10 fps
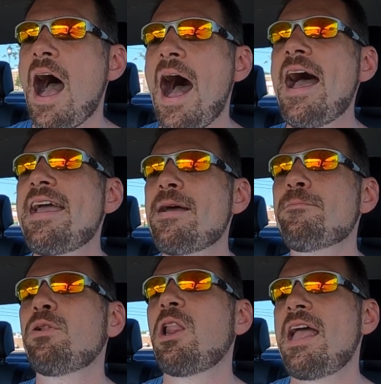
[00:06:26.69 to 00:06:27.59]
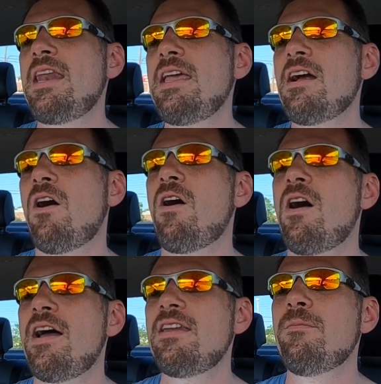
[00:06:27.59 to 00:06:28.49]
I am planning
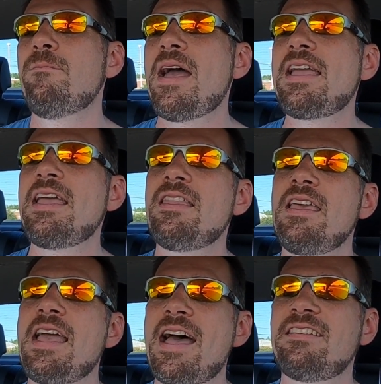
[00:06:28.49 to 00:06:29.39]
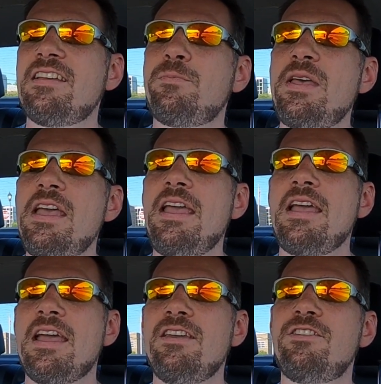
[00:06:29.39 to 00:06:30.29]
on making the
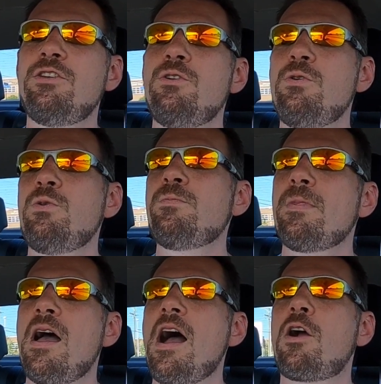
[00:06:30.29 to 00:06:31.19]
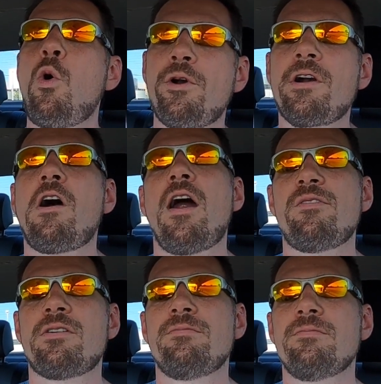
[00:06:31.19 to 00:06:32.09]
SSP into a corner
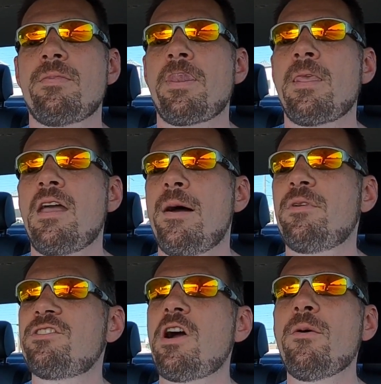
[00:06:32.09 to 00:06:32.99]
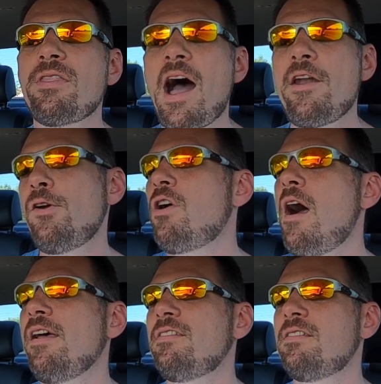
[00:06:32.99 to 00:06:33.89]
carver. I'm gonna start with
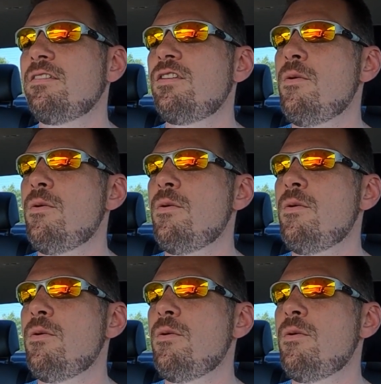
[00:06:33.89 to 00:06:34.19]
autocross.